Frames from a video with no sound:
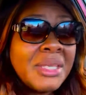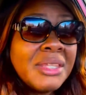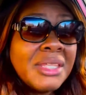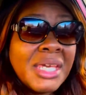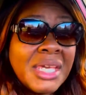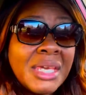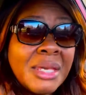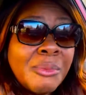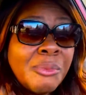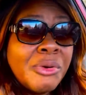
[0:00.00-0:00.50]
the
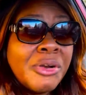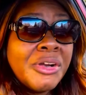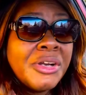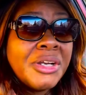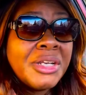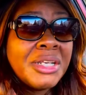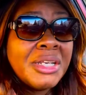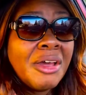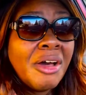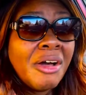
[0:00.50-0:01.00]
M-word
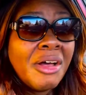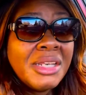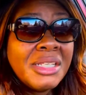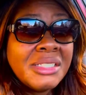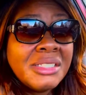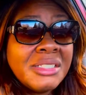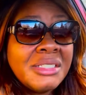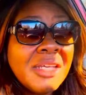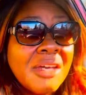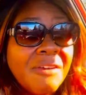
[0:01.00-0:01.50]
and all
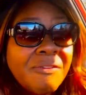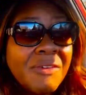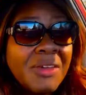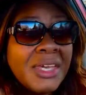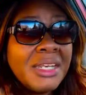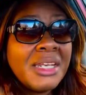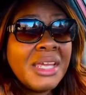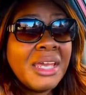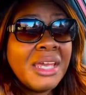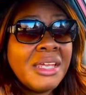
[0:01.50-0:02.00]
this stuff.
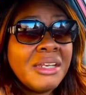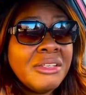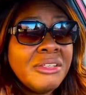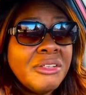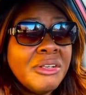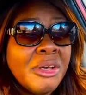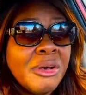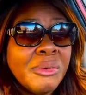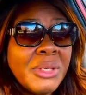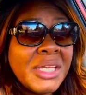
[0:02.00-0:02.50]
And that,
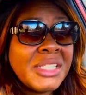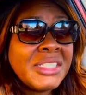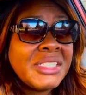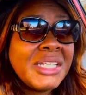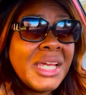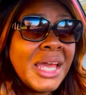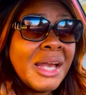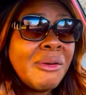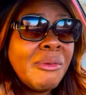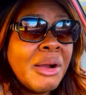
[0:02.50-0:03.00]
and
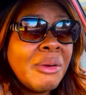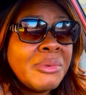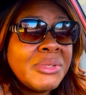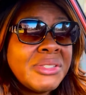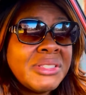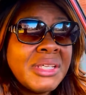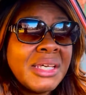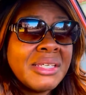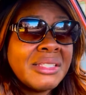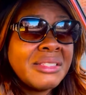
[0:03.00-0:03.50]
Jaguar was
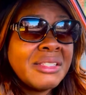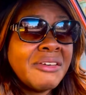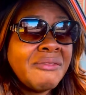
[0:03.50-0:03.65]
saying stuff